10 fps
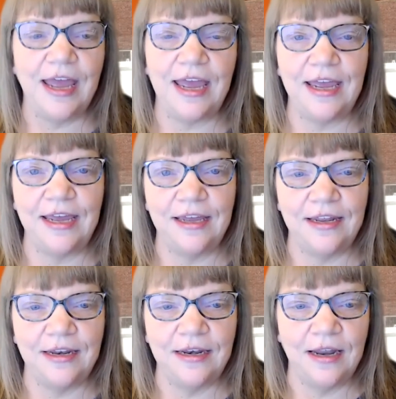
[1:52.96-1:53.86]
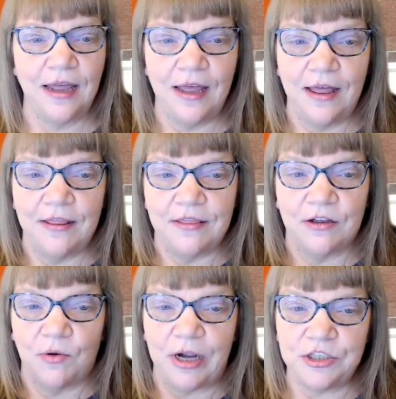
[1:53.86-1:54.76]
and the
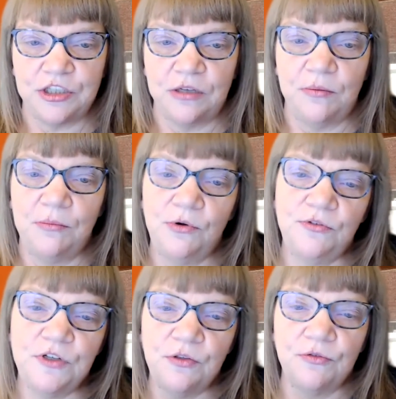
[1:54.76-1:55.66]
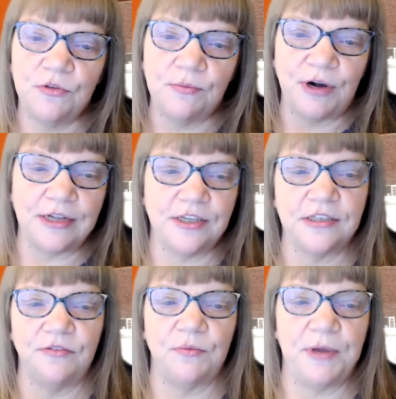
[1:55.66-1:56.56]
question moves you through the
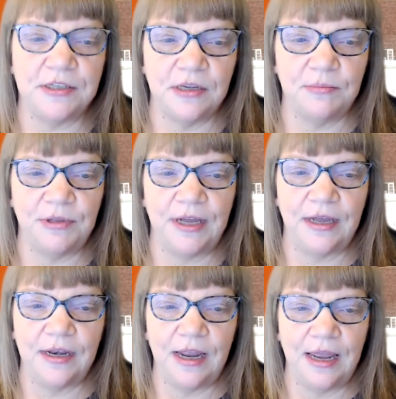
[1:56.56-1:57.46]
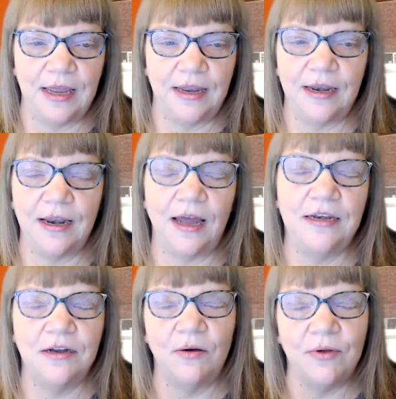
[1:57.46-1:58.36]
process of the basic plan. And I
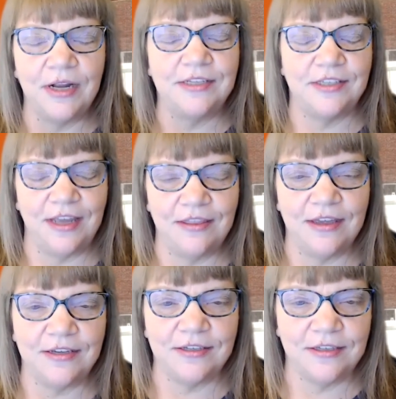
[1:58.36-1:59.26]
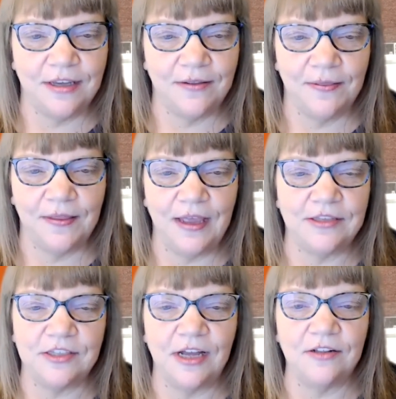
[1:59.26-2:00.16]
know when I say this,
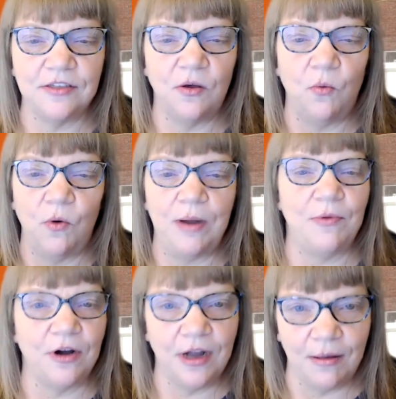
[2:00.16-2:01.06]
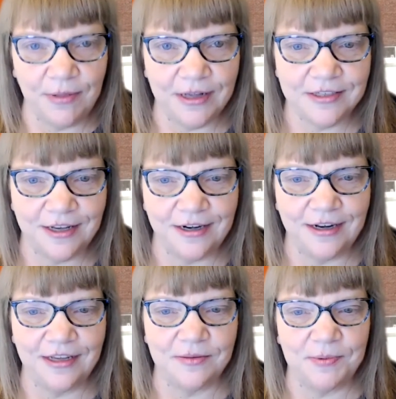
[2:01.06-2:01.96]
it sounds way more complex than it
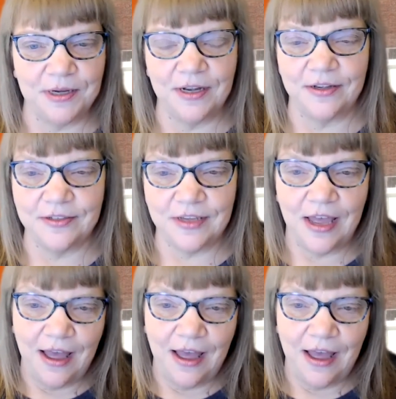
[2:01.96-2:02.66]
is because